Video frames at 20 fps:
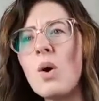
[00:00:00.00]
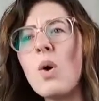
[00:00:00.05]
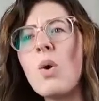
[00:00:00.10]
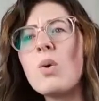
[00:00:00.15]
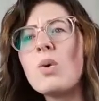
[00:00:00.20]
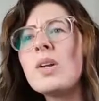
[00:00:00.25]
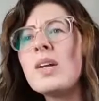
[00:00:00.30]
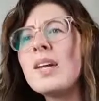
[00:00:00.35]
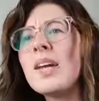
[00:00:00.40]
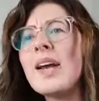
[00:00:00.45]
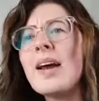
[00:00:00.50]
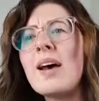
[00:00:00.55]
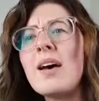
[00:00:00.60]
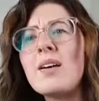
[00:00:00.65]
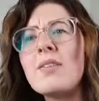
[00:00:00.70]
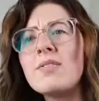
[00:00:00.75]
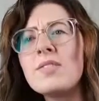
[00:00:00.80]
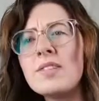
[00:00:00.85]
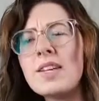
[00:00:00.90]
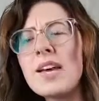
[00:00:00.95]
I only
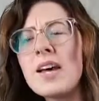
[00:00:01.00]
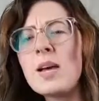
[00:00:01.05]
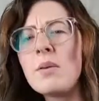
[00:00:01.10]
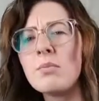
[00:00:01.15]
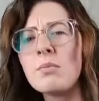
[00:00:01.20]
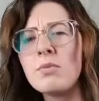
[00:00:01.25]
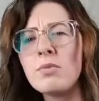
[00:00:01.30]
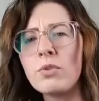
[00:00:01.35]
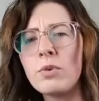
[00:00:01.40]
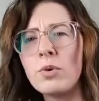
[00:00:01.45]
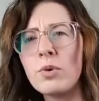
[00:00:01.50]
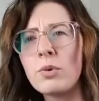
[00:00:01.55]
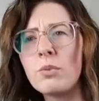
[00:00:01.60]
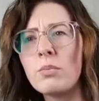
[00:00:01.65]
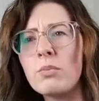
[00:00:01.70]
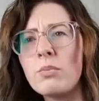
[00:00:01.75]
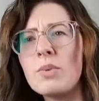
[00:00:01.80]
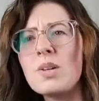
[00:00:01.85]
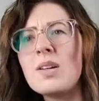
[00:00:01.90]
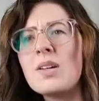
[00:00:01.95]
have time
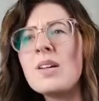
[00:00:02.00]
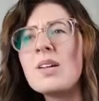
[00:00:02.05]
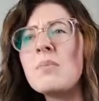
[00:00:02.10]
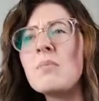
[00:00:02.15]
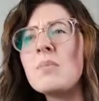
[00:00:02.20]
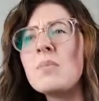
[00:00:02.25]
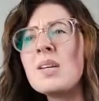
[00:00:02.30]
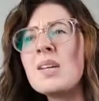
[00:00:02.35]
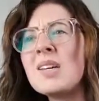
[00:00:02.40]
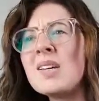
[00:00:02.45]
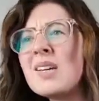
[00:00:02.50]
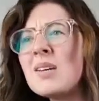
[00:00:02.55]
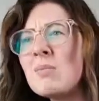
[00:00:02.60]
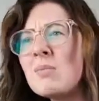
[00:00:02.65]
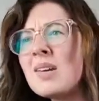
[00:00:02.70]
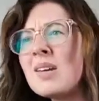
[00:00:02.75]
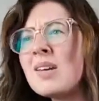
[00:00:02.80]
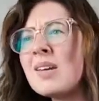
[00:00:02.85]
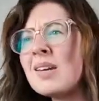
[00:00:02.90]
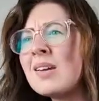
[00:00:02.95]
for me, me,
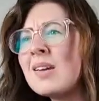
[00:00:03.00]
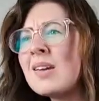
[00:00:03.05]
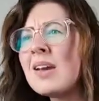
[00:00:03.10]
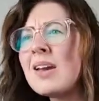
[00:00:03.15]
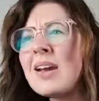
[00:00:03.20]
me.